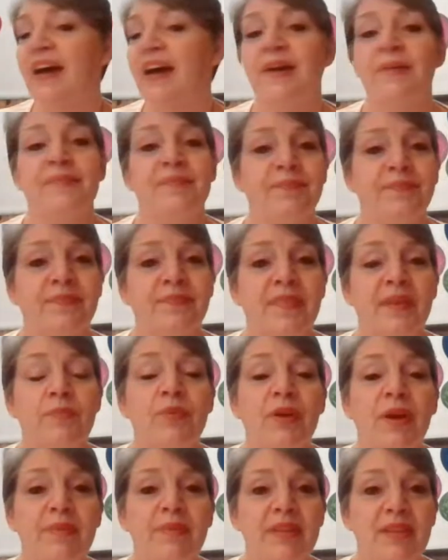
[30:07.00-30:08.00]

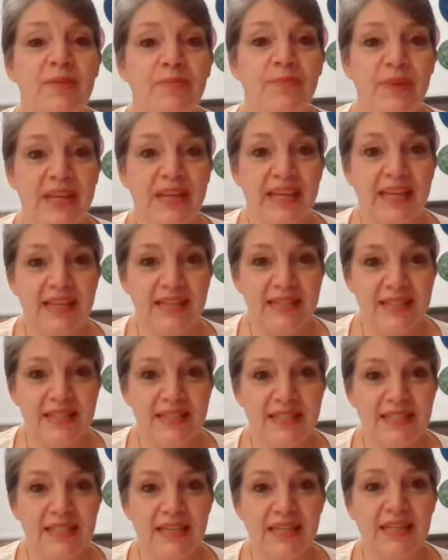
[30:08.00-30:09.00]
Probably the
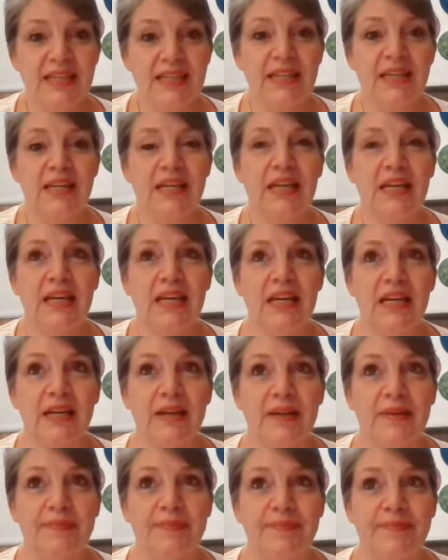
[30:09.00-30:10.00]
biggest
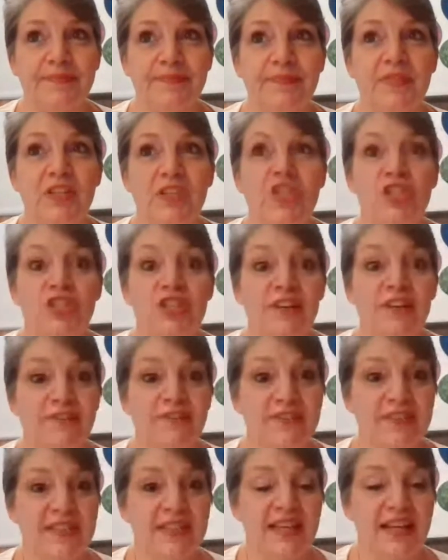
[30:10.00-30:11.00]

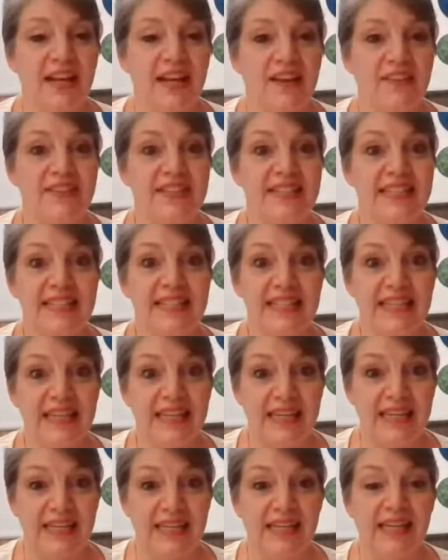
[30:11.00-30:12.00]
shift that I've
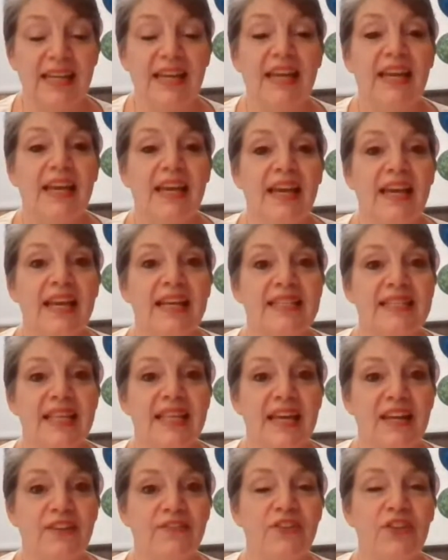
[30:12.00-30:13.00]
seen is
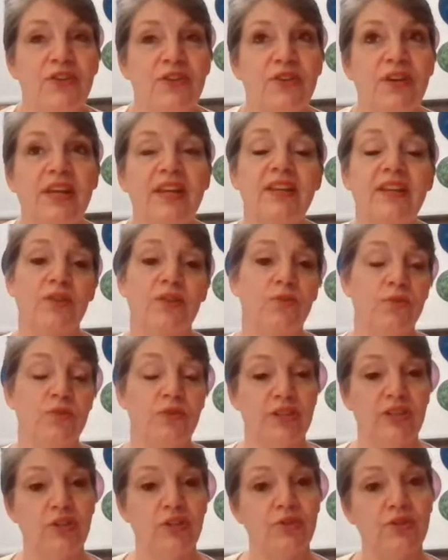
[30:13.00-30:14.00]
that if you
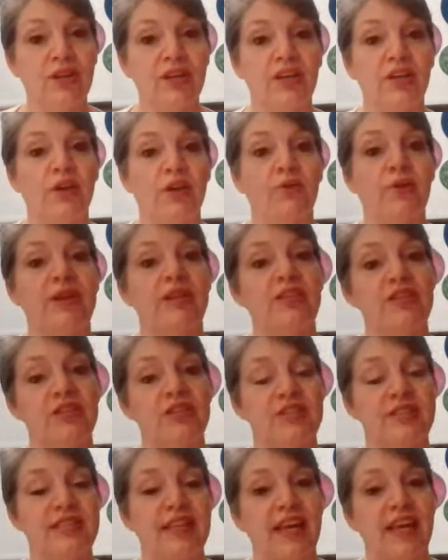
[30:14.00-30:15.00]
can go
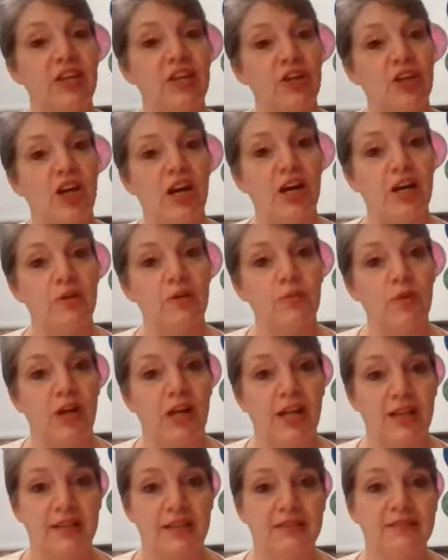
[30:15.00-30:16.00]
into, say, your heart
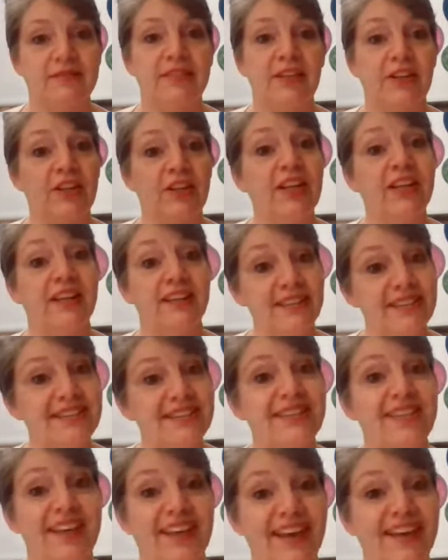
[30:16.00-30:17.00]
wall. There
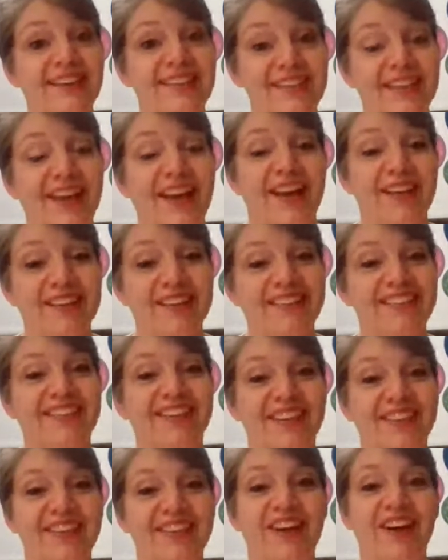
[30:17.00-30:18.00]
is a slide
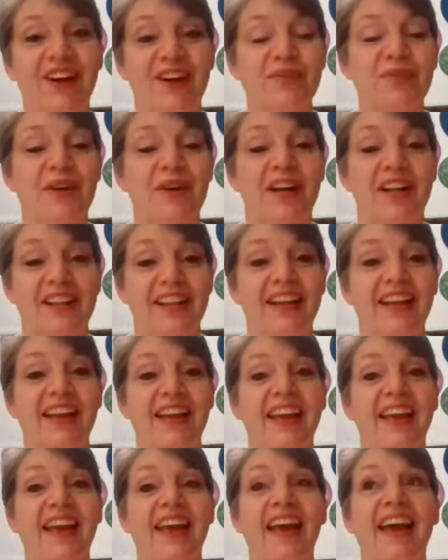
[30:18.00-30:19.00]
called the heart wall,
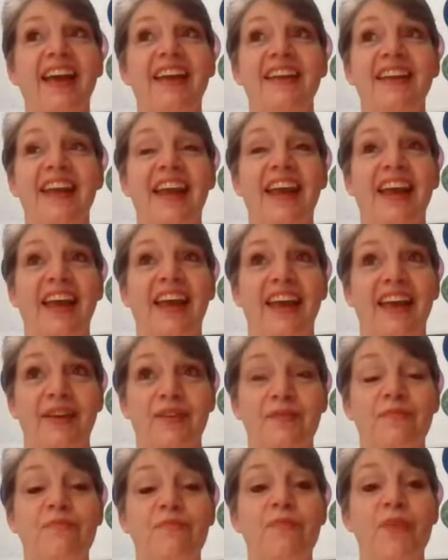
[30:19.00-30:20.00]
and
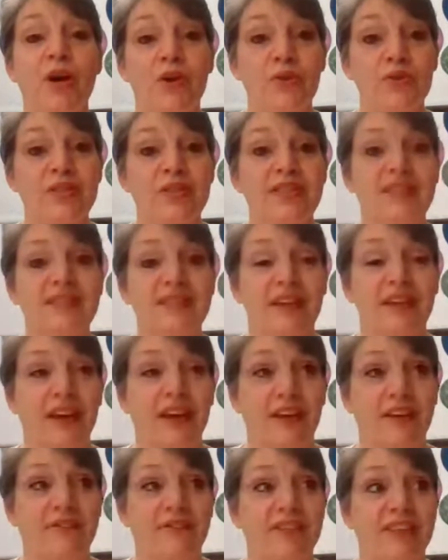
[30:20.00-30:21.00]
most
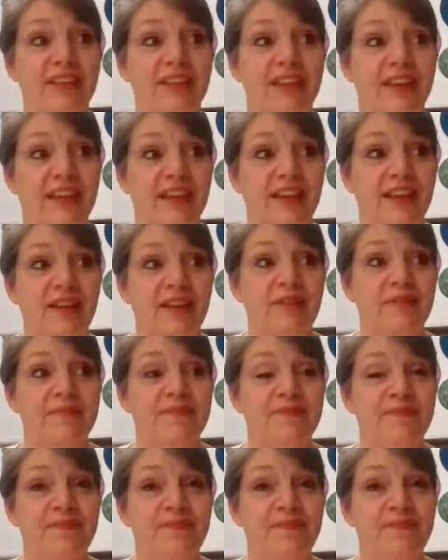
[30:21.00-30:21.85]
of the